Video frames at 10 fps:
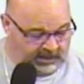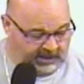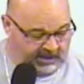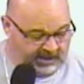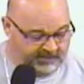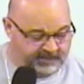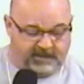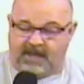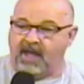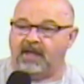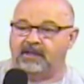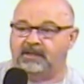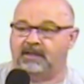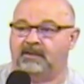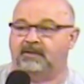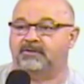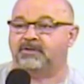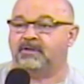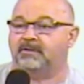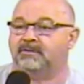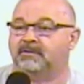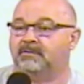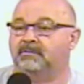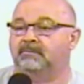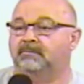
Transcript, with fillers: And I said, Yeah, you need to go to church.